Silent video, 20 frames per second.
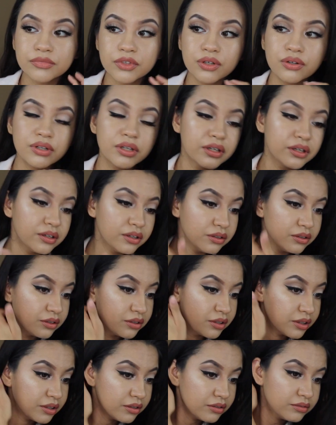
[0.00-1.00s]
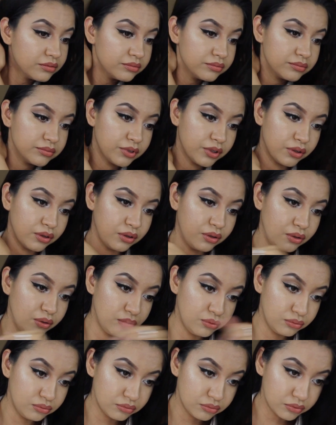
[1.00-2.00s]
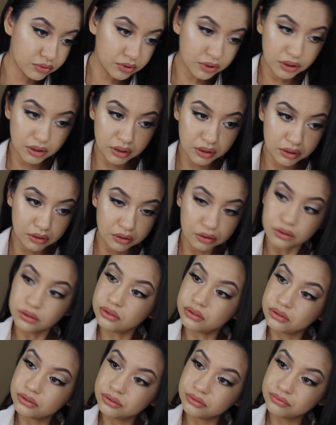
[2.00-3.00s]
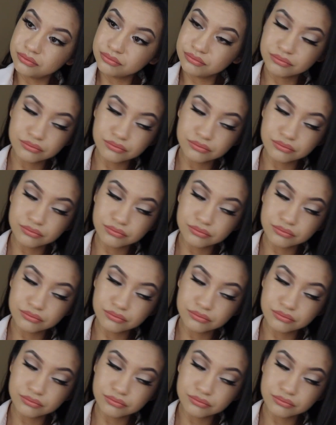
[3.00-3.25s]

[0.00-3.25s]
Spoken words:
you did good, girl. You did good.